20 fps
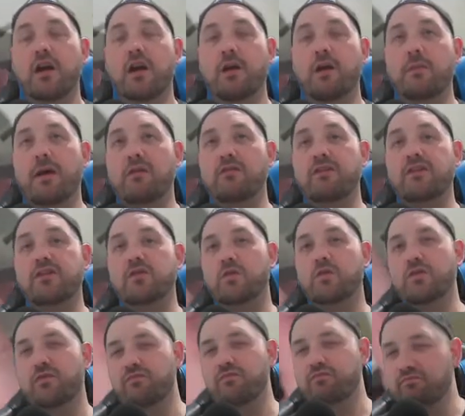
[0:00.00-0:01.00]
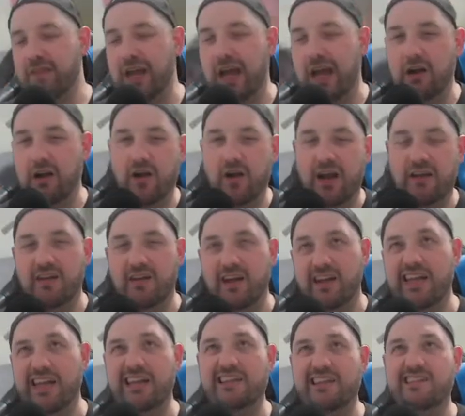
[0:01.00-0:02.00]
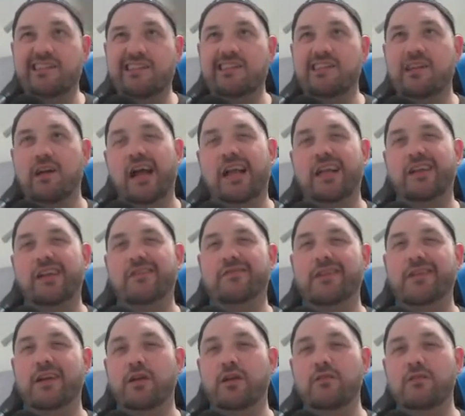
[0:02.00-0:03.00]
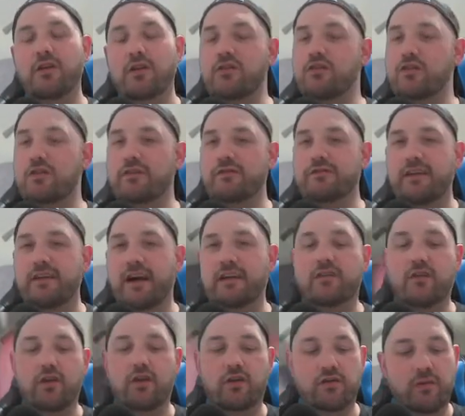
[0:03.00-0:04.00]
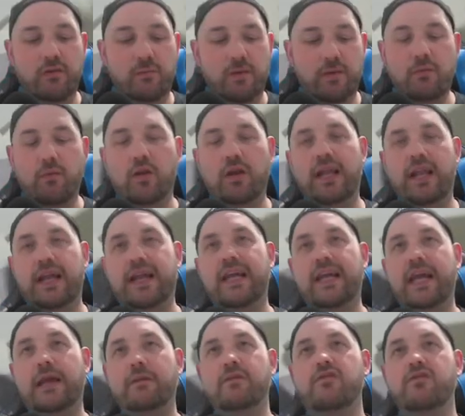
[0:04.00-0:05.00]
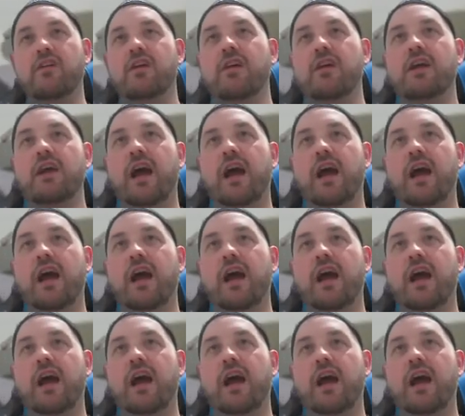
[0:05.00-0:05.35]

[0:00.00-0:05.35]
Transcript: Cabal Ritual, our graveyard gets kind of filled, not too fast though, so a bit more late game-ish,